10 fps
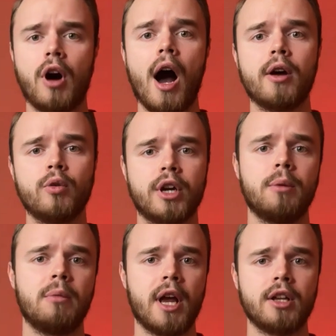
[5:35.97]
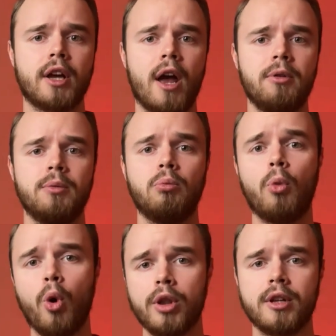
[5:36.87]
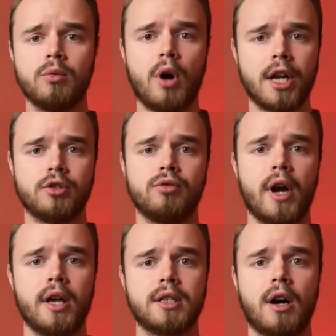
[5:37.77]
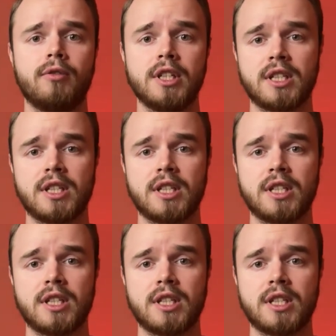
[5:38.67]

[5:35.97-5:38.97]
I recommend having more than one dress of this